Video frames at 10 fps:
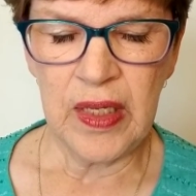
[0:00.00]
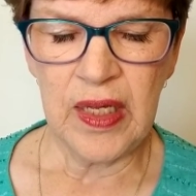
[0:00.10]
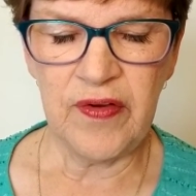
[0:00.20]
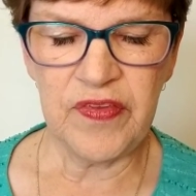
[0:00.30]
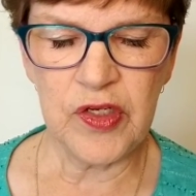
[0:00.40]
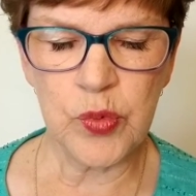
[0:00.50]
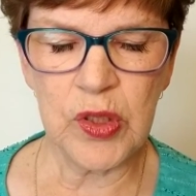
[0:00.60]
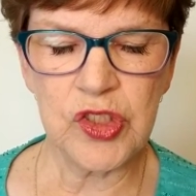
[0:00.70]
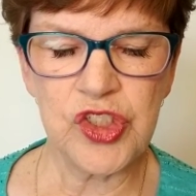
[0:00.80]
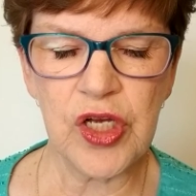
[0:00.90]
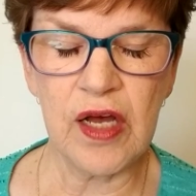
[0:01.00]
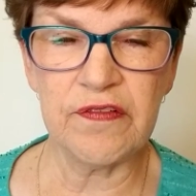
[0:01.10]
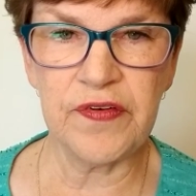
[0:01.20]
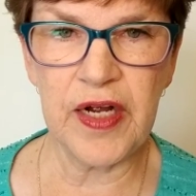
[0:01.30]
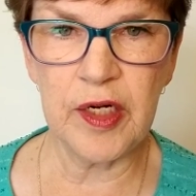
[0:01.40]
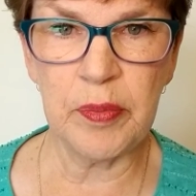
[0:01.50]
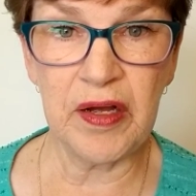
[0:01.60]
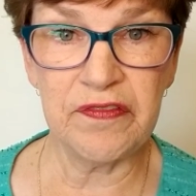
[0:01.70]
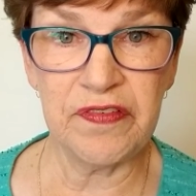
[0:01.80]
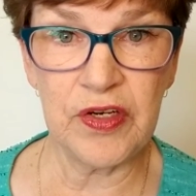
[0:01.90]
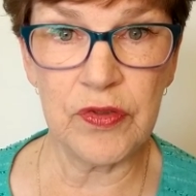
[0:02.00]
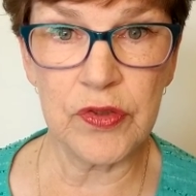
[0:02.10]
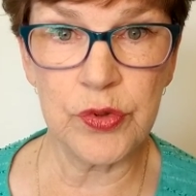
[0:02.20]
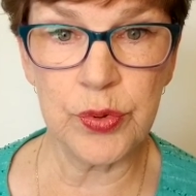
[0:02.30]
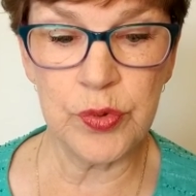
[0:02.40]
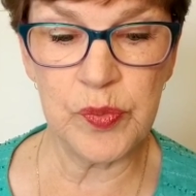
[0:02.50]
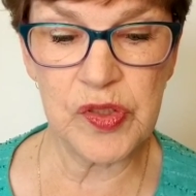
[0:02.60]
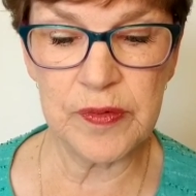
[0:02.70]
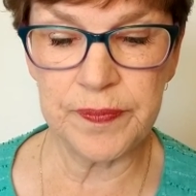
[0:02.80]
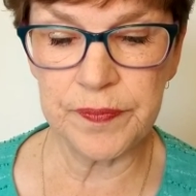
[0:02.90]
if there's one shot fired by federal troops.